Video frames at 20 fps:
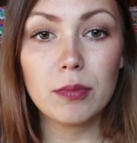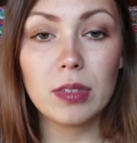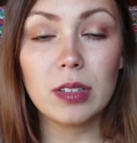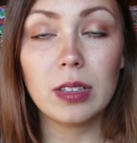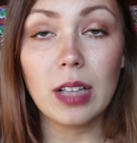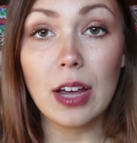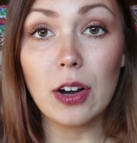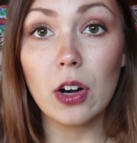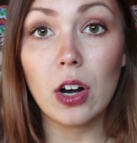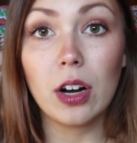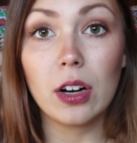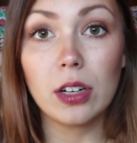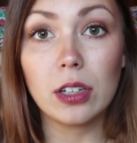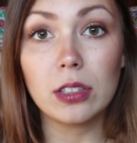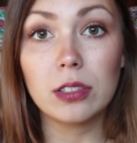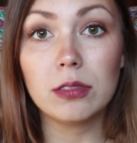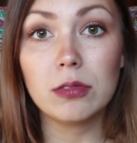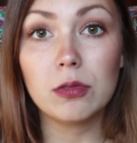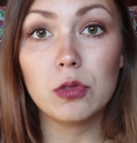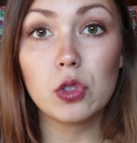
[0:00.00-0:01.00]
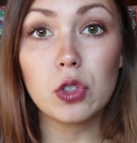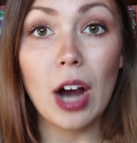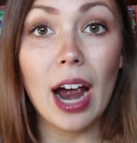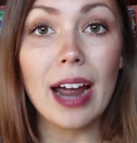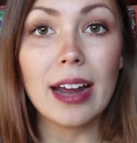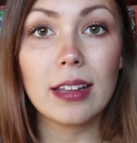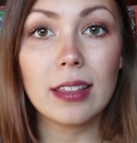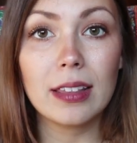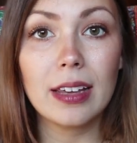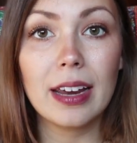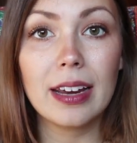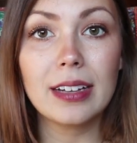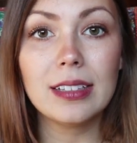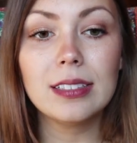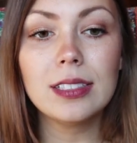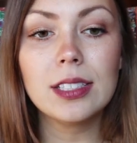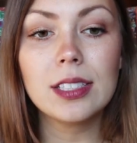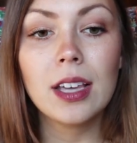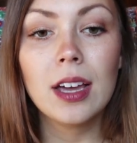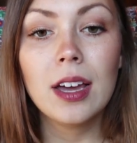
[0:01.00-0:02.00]
let her try
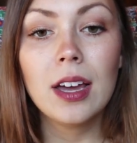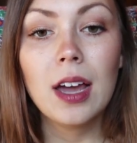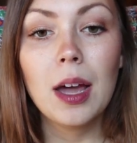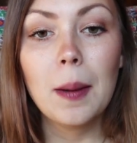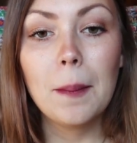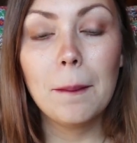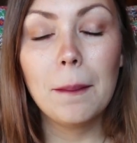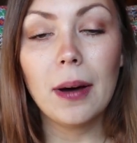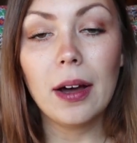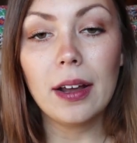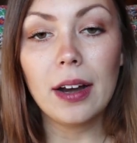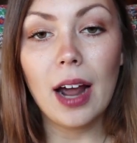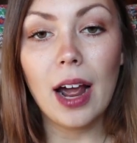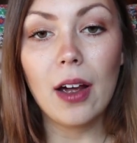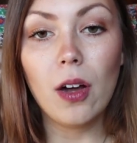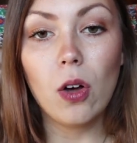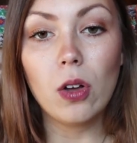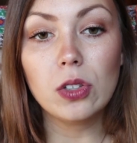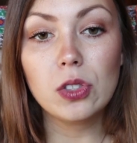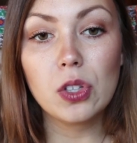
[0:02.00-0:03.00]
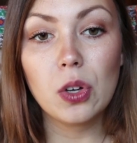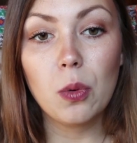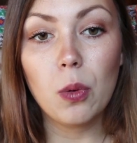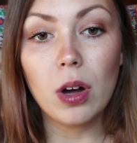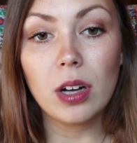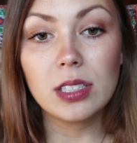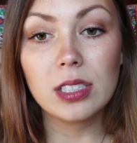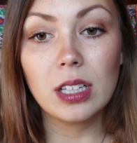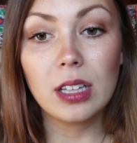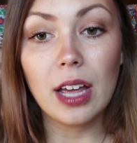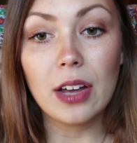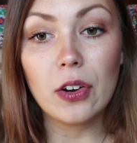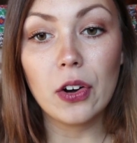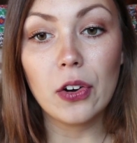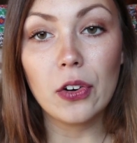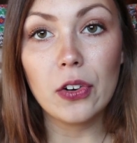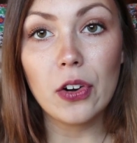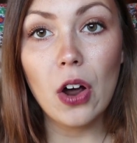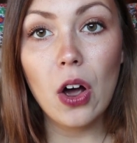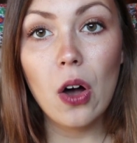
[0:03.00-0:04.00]
things, but I also want to let
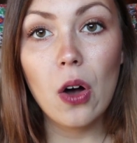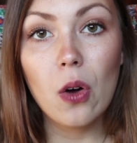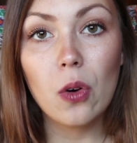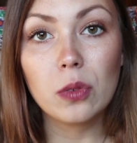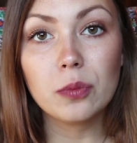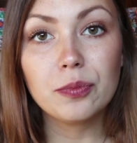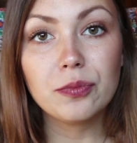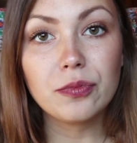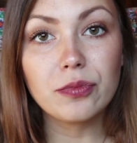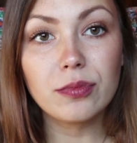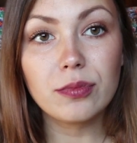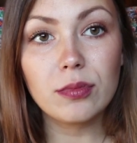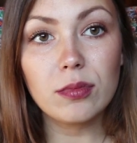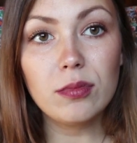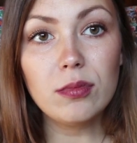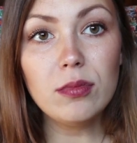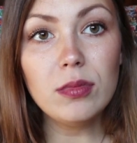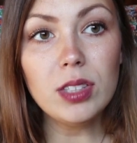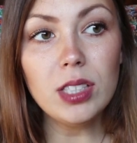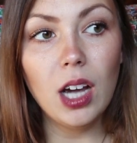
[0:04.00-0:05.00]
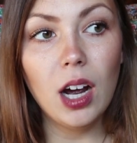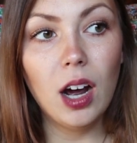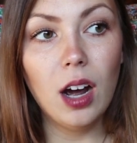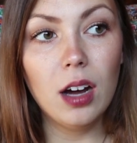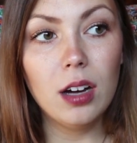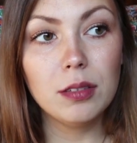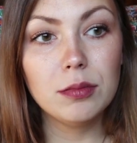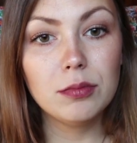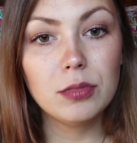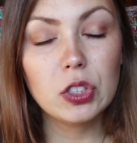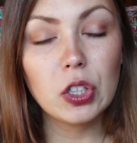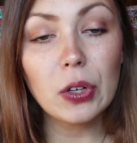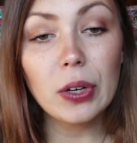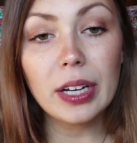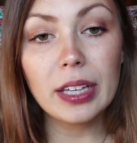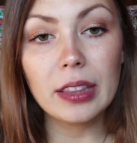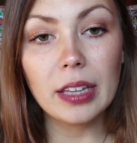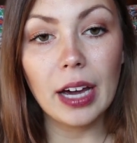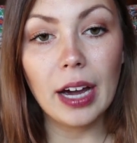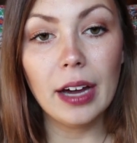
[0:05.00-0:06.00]
her know um,
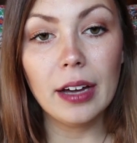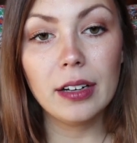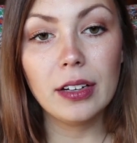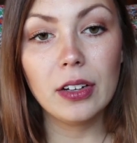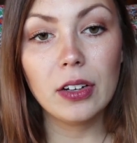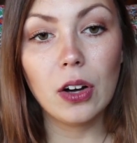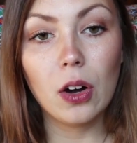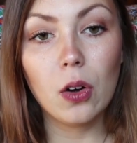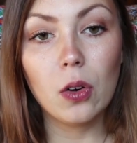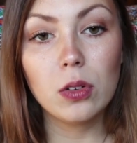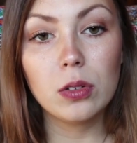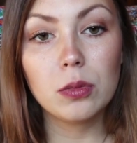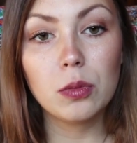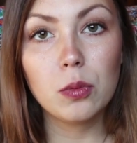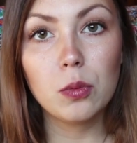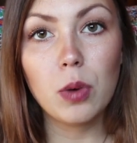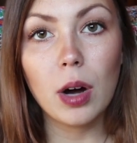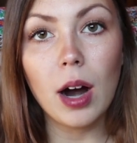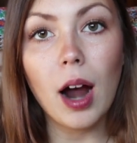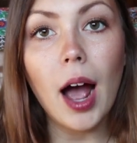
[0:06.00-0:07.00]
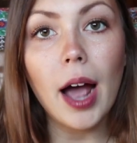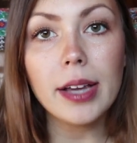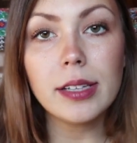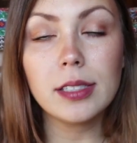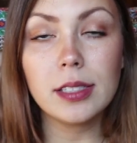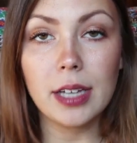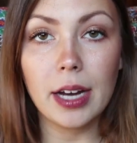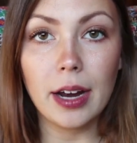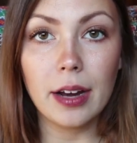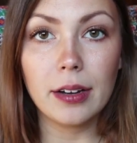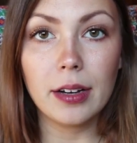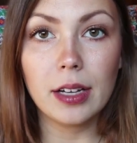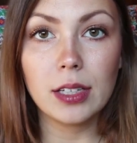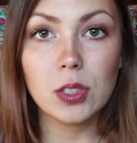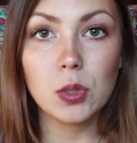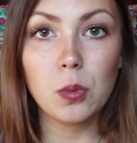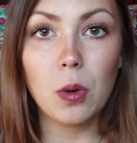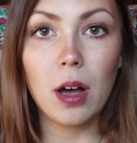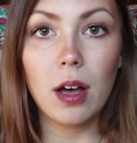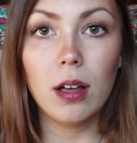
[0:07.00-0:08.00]
during that, you know, where I stand
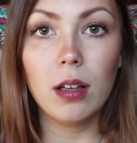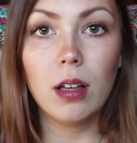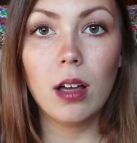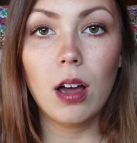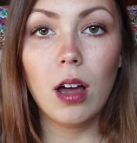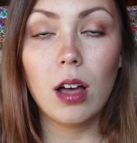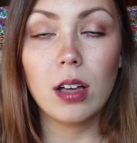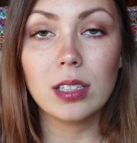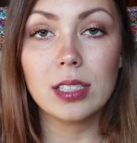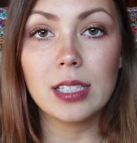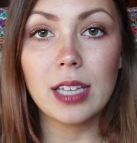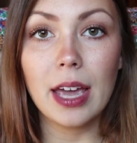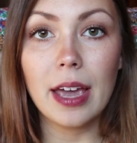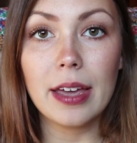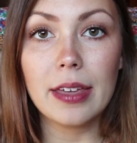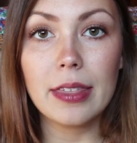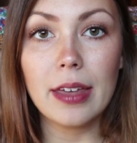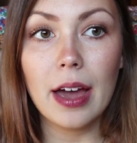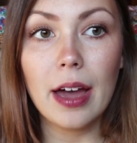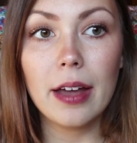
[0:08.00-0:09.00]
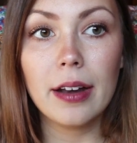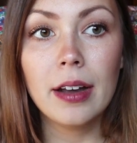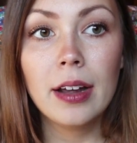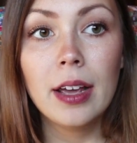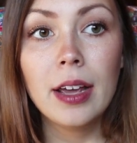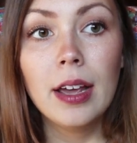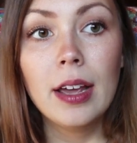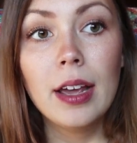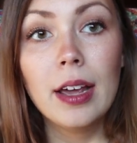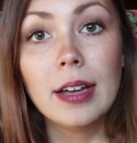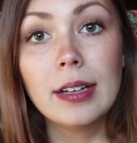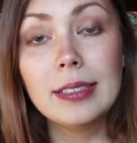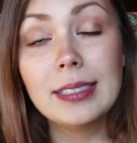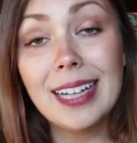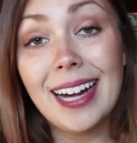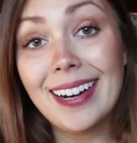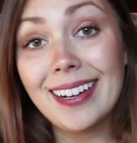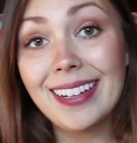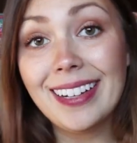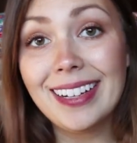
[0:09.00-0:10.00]
as well. I'll say that
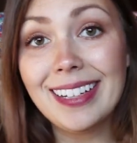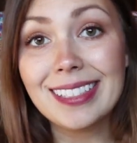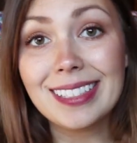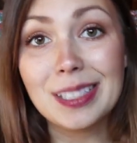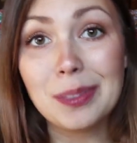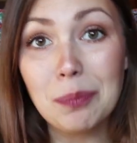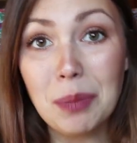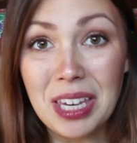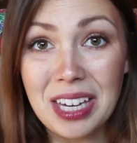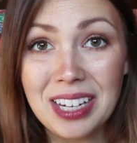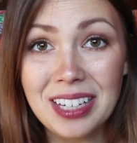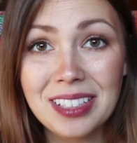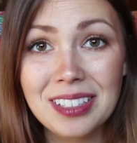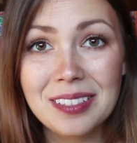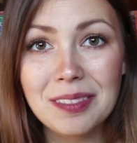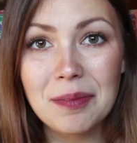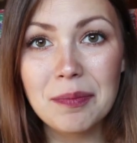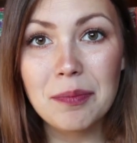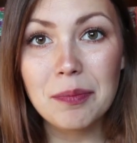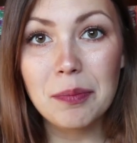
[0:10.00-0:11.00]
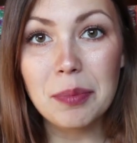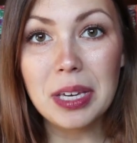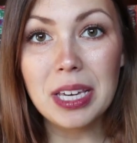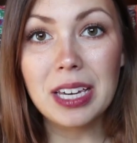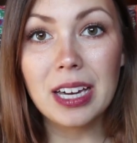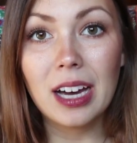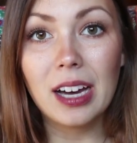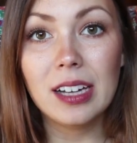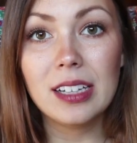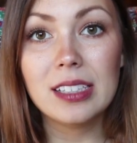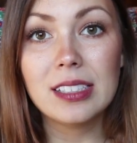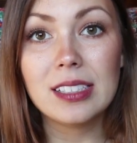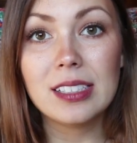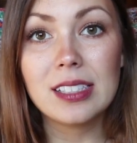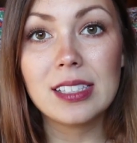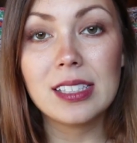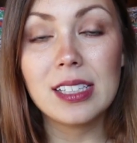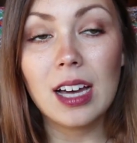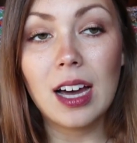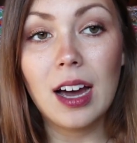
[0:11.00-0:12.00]
daddy eats meat
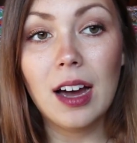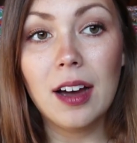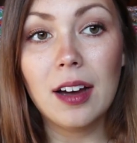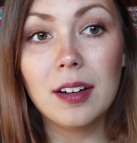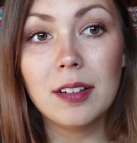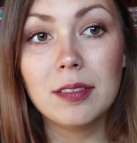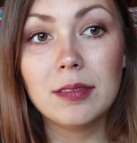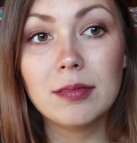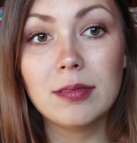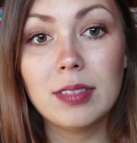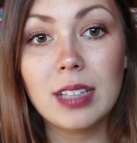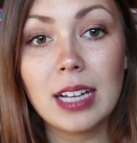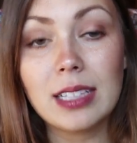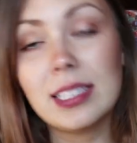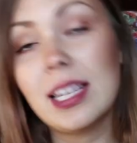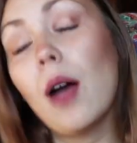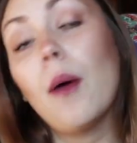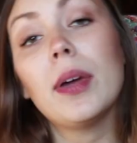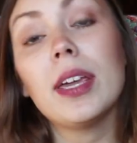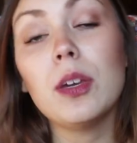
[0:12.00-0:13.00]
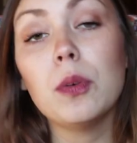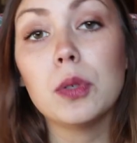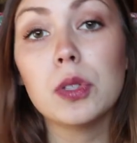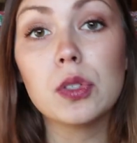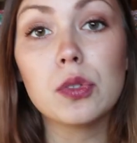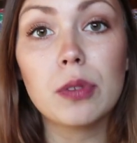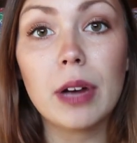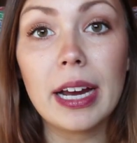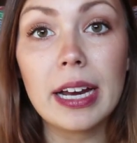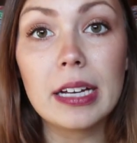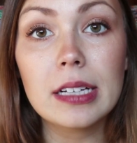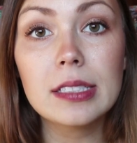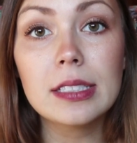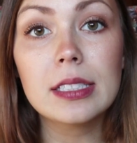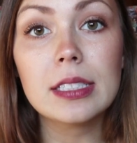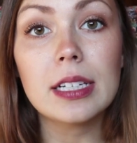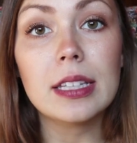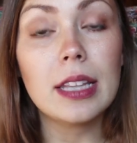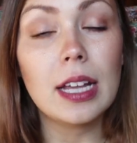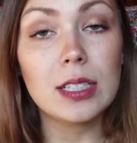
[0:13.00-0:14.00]
because um, that's how he was
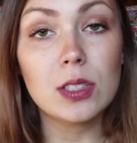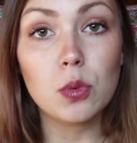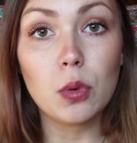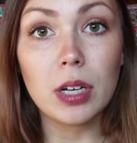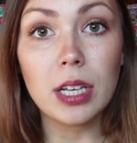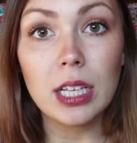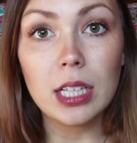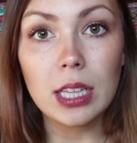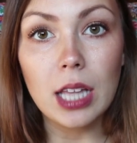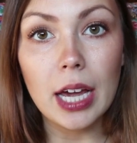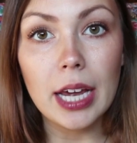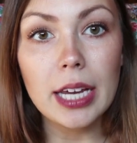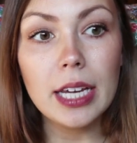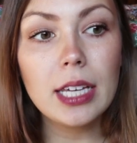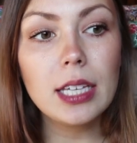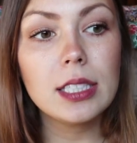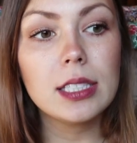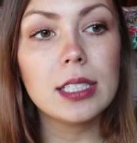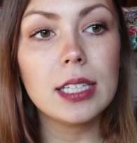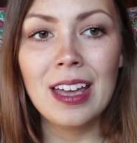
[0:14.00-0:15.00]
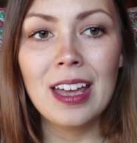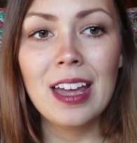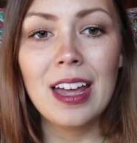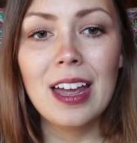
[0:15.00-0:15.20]
raised and that's what he likes,